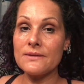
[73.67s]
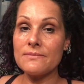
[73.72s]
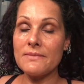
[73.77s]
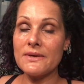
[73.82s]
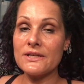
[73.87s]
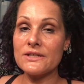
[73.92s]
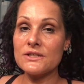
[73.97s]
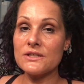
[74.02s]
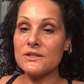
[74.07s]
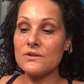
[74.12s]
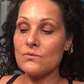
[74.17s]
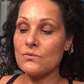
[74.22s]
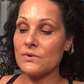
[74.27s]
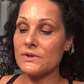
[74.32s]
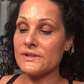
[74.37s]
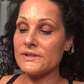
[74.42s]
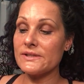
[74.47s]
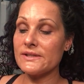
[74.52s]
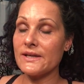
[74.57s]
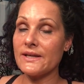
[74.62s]
to mention
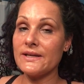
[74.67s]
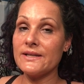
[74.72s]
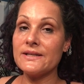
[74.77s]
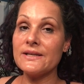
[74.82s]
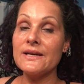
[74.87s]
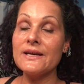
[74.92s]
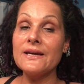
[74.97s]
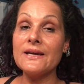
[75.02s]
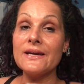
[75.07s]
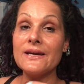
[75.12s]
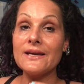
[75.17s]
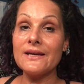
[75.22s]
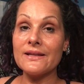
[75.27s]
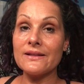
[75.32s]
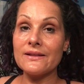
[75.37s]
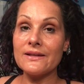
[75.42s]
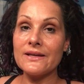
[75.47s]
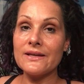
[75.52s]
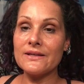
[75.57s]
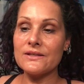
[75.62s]
was that
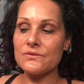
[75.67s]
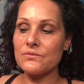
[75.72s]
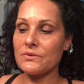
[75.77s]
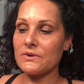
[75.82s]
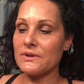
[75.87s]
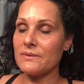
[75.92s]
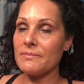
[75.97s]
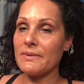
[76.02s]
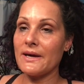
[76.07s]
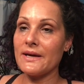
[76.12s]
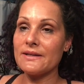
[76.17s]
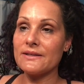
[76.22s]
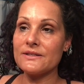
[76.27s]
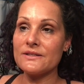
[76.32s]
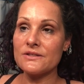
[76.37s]
it leaks really bad.